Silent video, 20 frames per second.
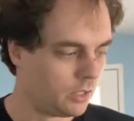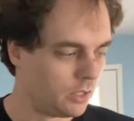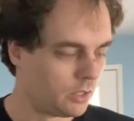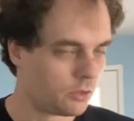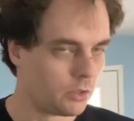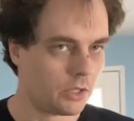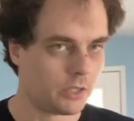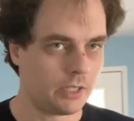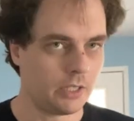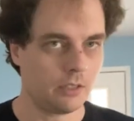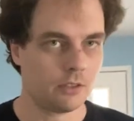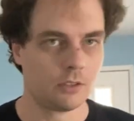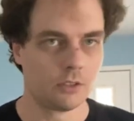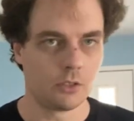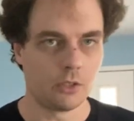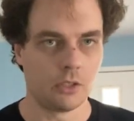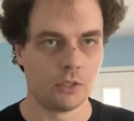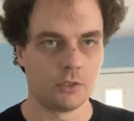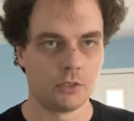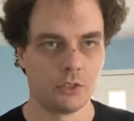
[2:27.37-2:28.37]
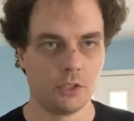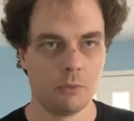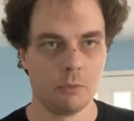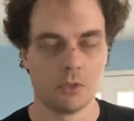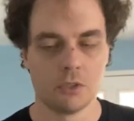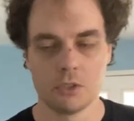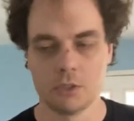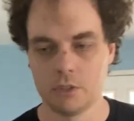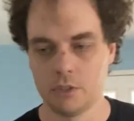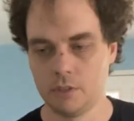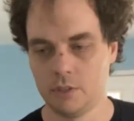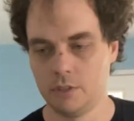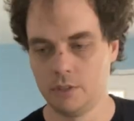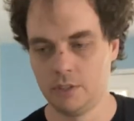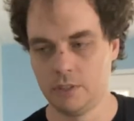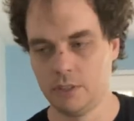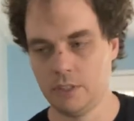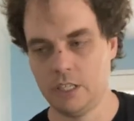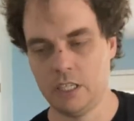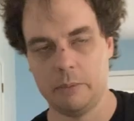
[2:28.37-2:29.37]
That's it. So I'll show you more
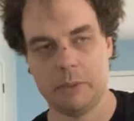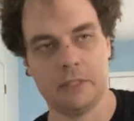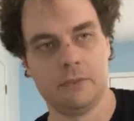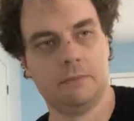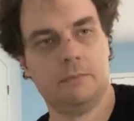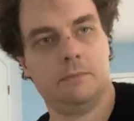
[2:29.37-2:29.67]
in a bit.